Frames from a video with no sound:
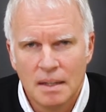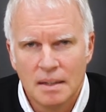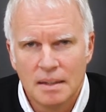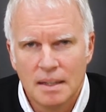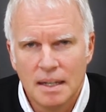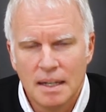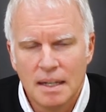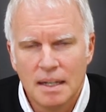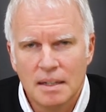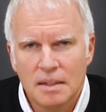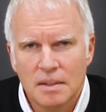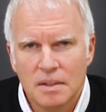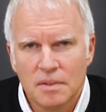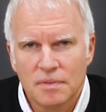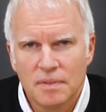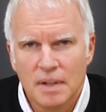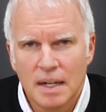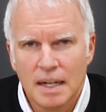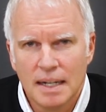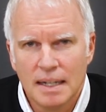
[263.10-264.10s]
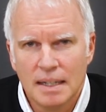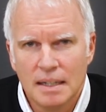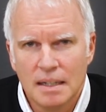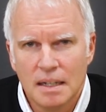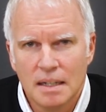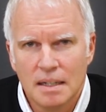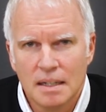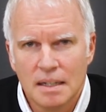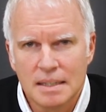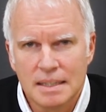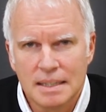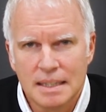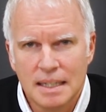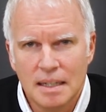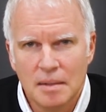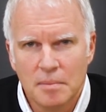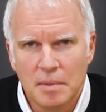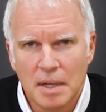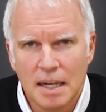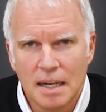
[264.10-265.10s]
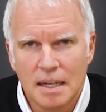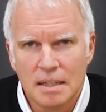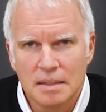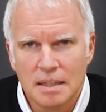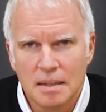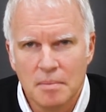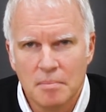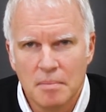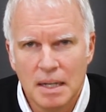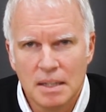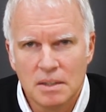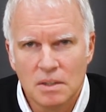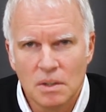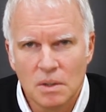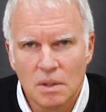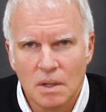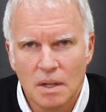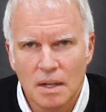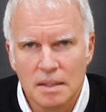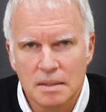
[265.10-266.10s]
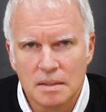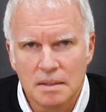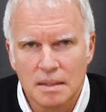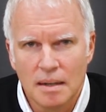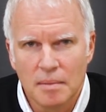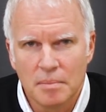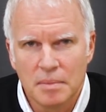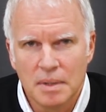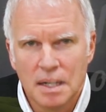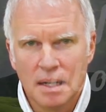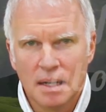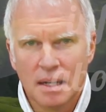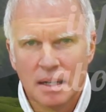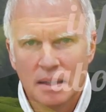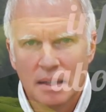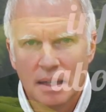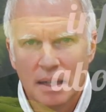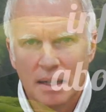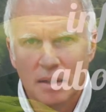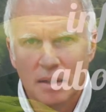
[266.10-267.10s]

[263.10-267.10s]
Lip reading: They define a schema as a mental concept that